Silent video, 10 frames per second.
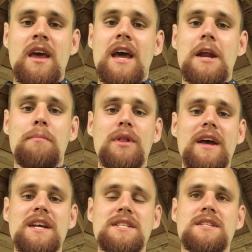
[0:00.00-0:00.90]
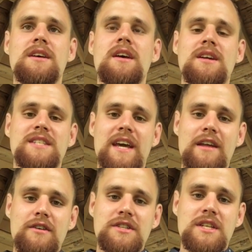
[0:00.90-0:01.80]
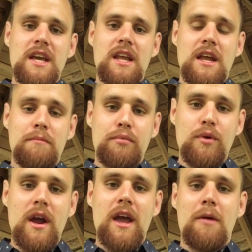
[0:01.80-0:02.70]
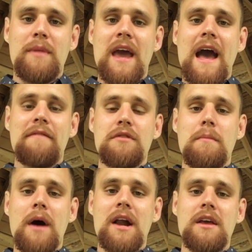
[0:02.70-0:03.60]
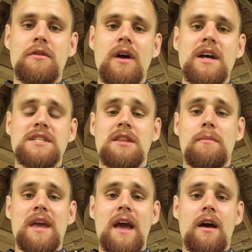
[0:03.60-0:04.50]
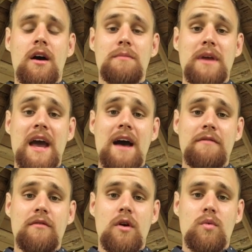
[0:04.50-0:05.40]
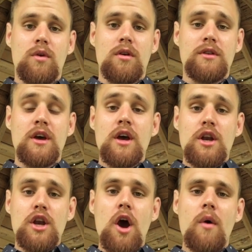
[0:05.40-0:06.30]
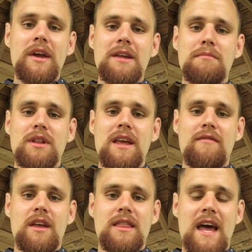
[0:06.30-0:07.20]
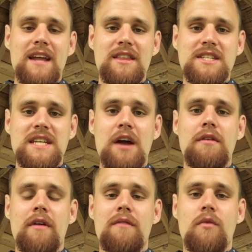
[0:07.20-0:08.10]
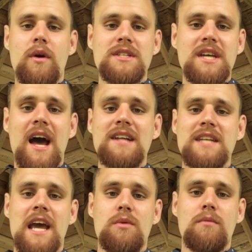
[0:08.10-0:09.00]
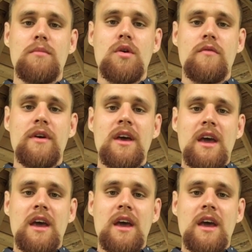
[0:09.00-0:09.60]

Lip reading: and a place to intercede and pray on behalf of the body of Christ and on behalf of our world, knowing and believing that at the sound of our voice, God's hand will move